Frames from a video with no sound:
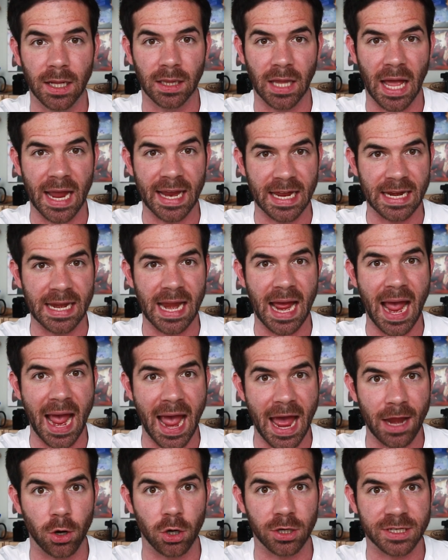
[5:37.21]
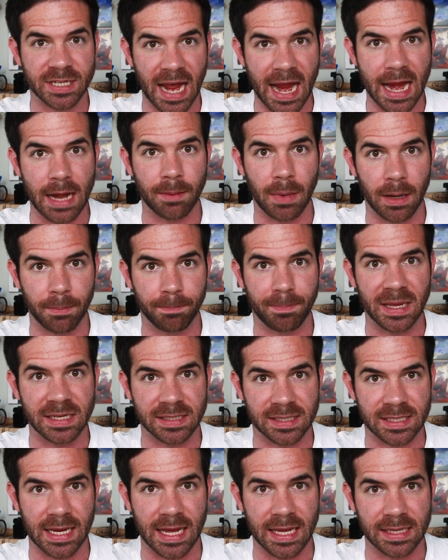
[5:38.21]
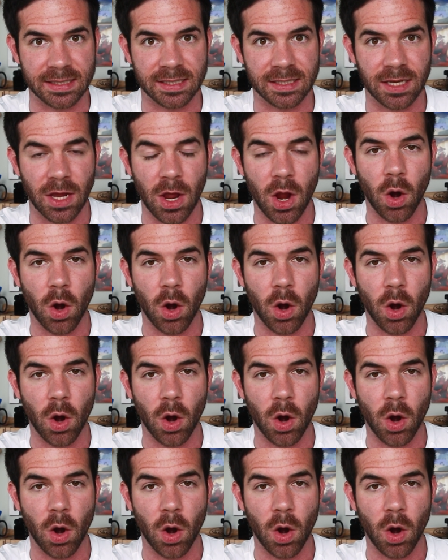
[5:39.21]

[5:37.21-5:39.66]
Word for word: like an entertainment business